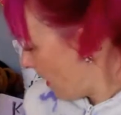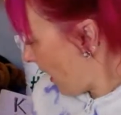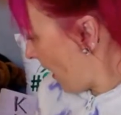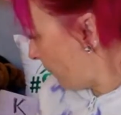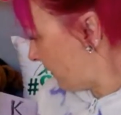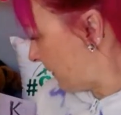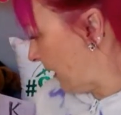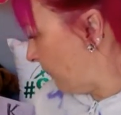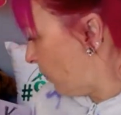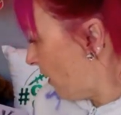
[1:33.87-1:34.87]
I
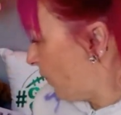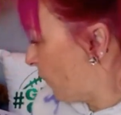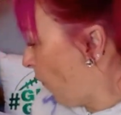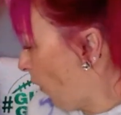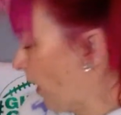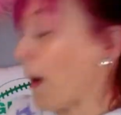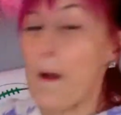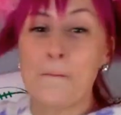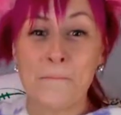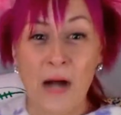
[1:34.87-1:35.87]
received for
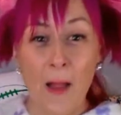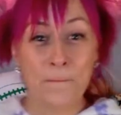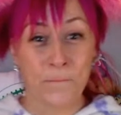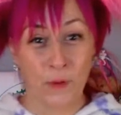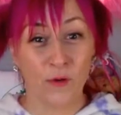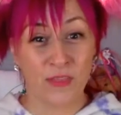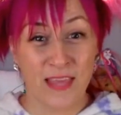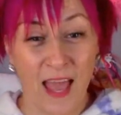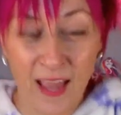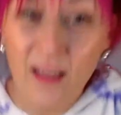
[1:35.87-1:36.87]
my
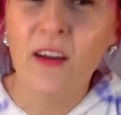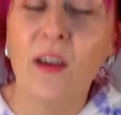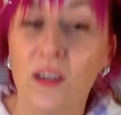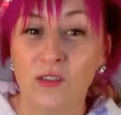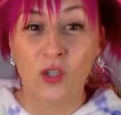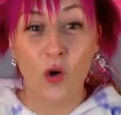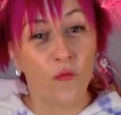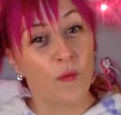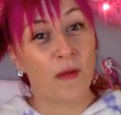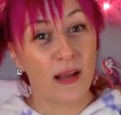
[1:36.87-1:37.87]
birthday. 2
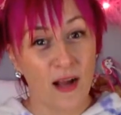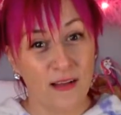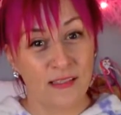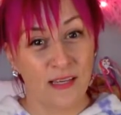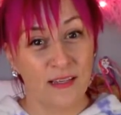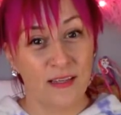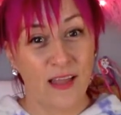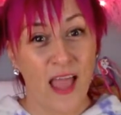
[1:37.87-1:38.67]
from my cousin